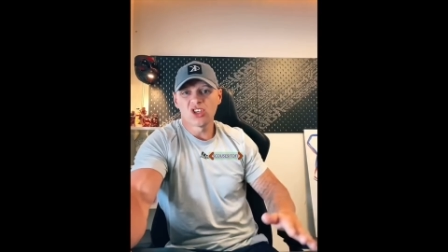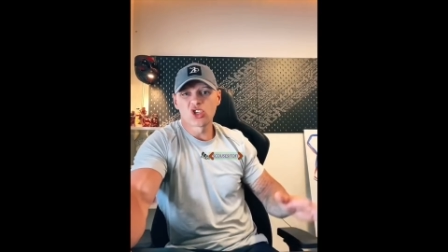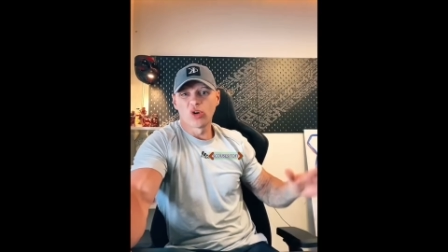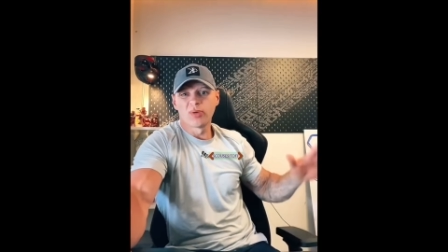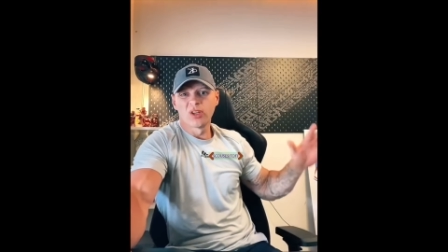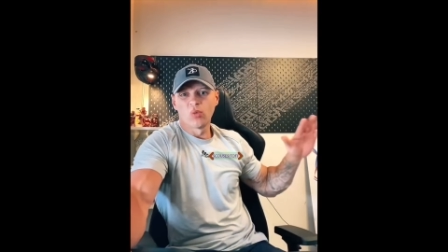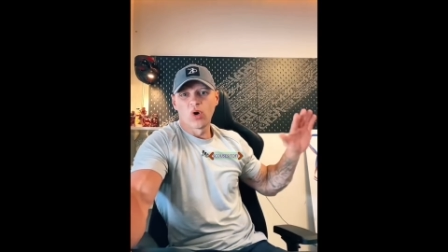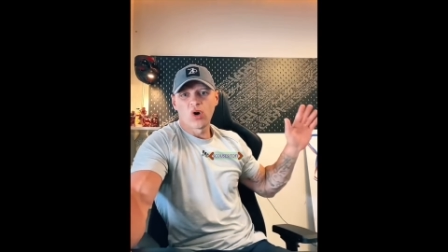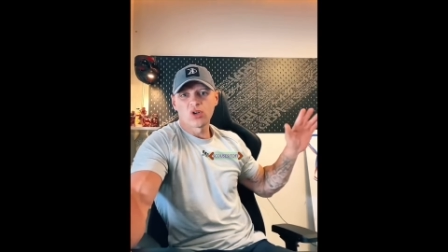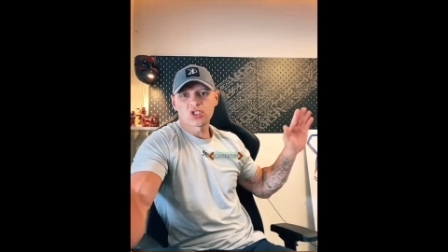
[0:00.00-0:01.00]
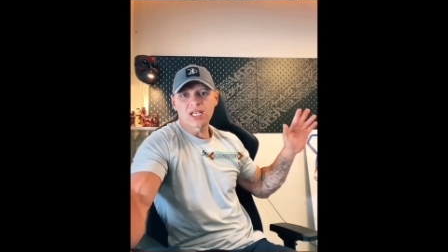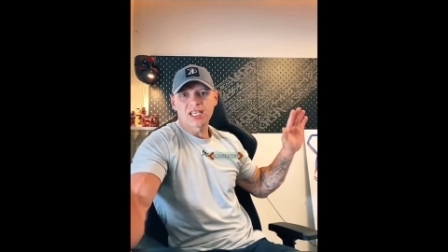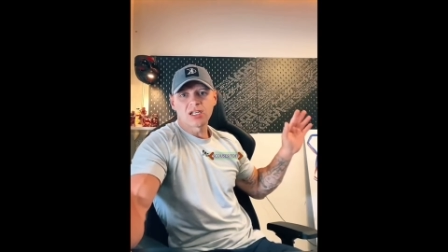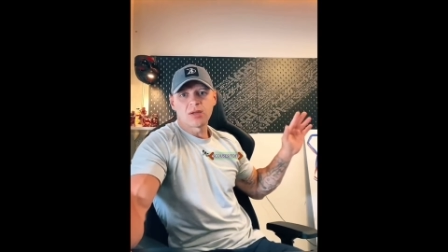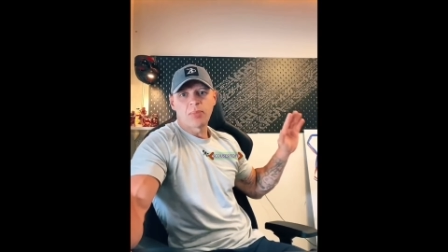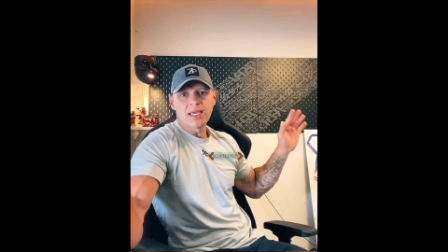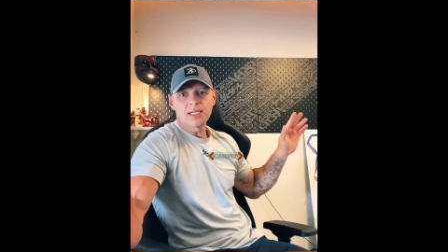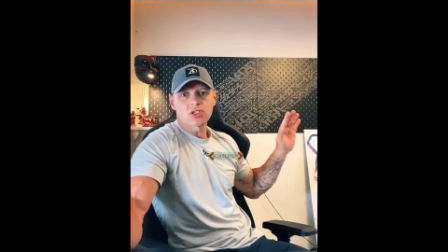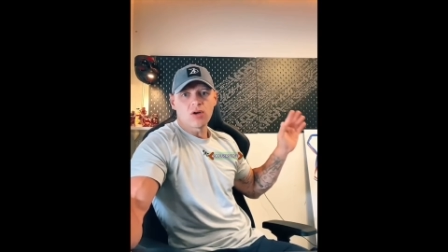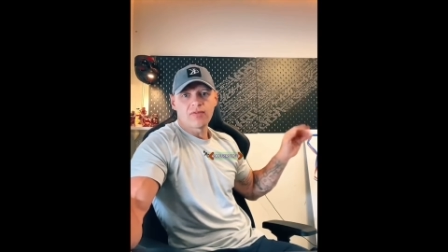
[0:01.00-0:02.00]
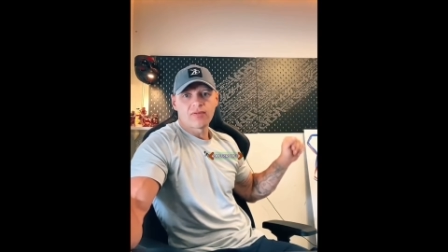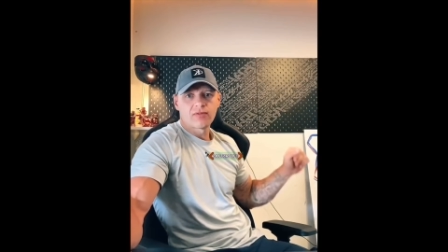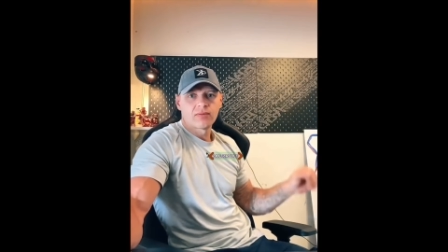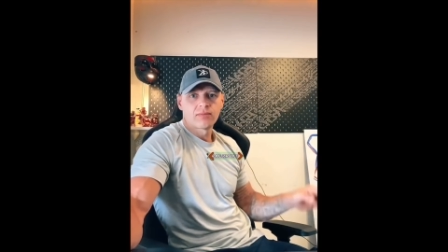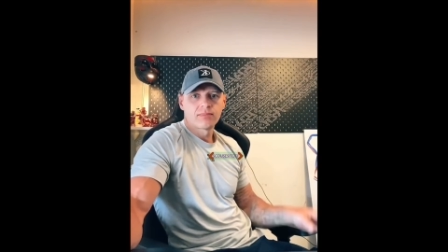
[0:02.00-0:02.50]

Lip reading: You're scrubbing the walls, taking the paint off.